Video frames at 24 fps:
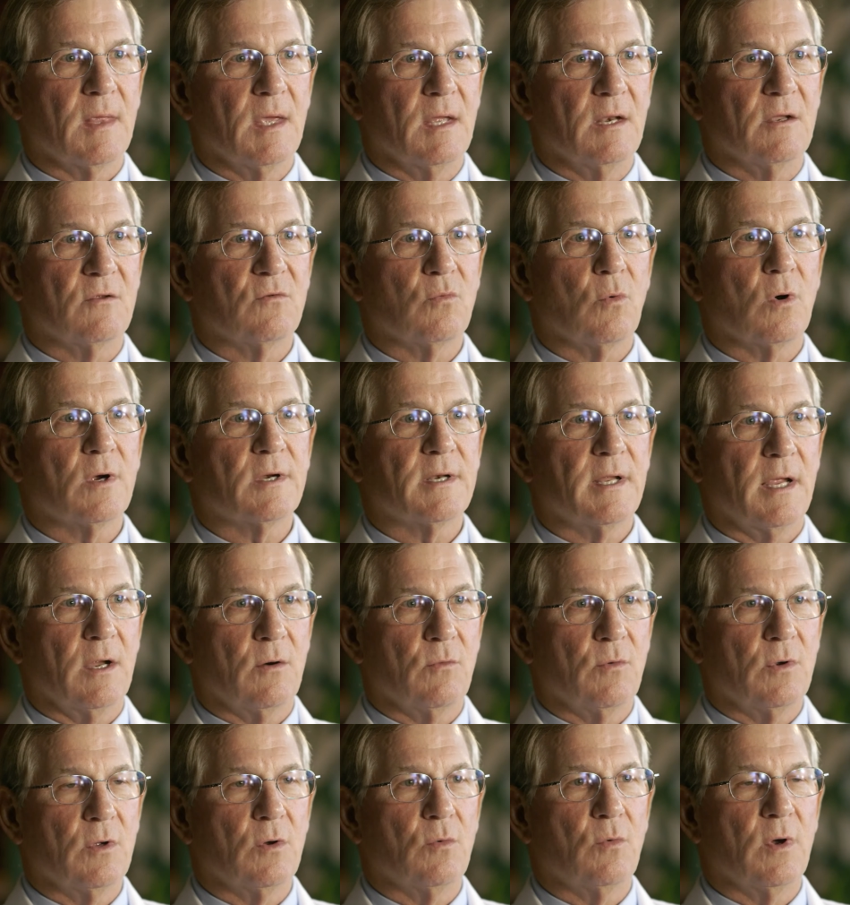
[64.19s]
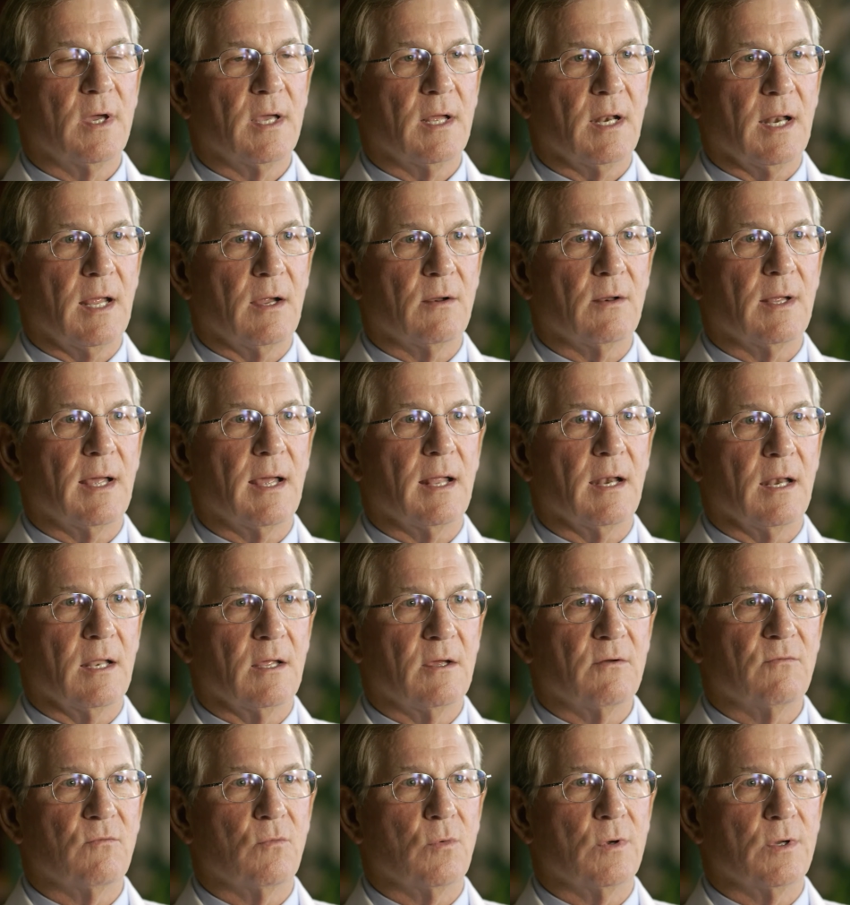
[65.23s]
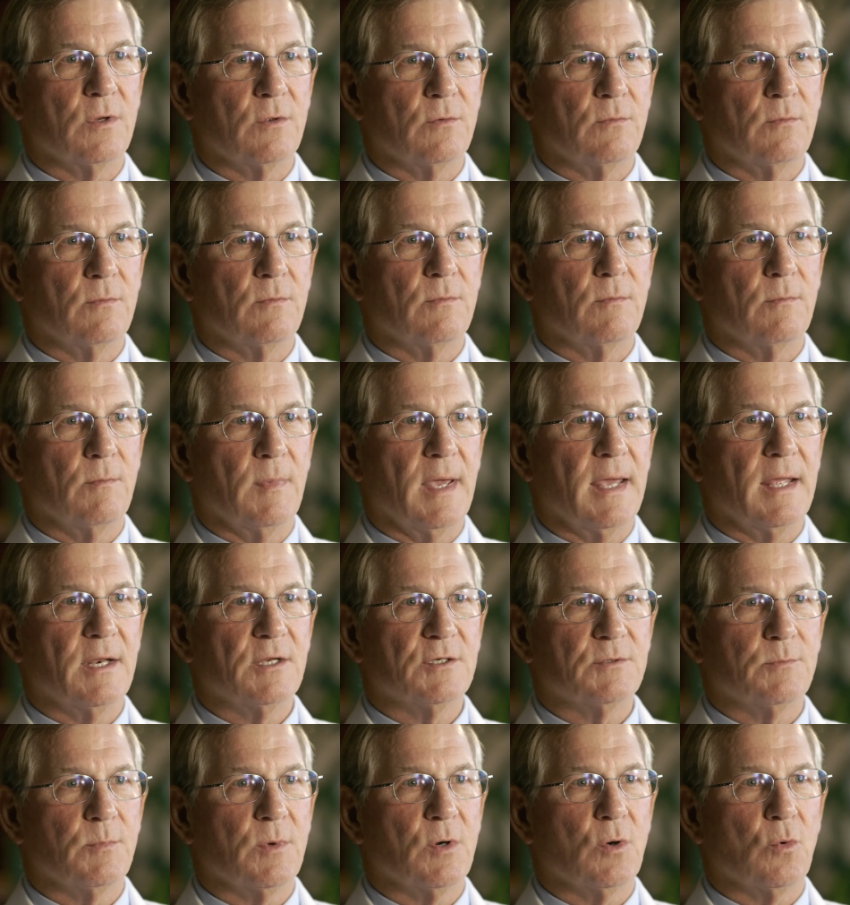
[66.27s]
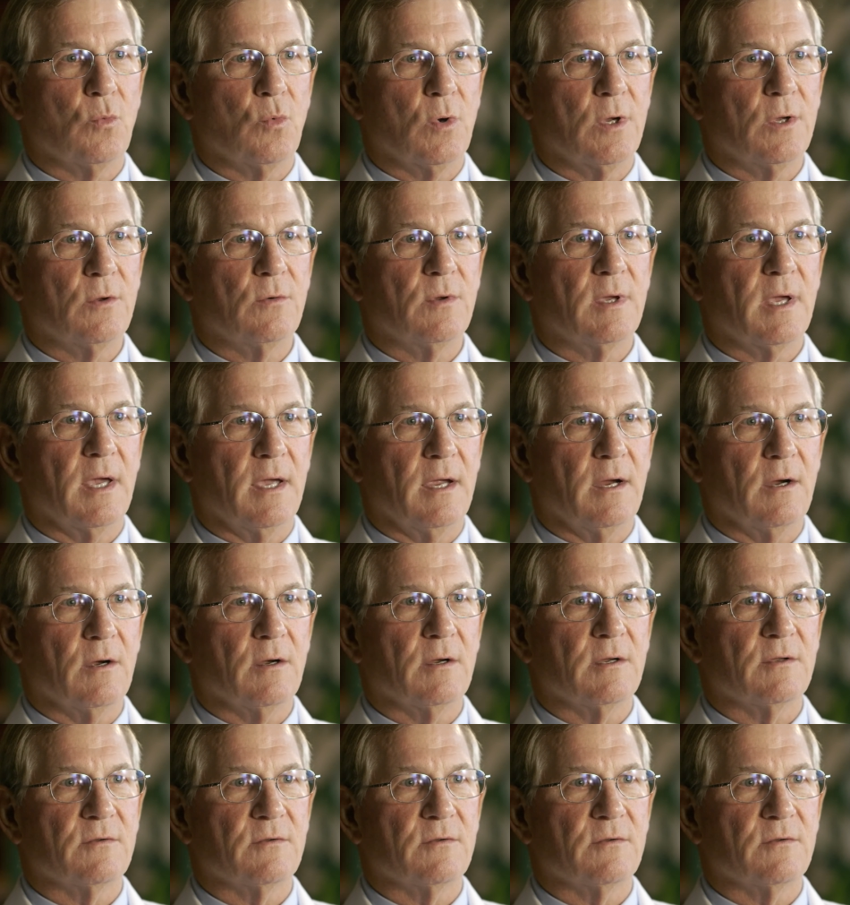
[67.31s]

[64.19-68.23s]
And it's worked out real well. I love wound management or wound care.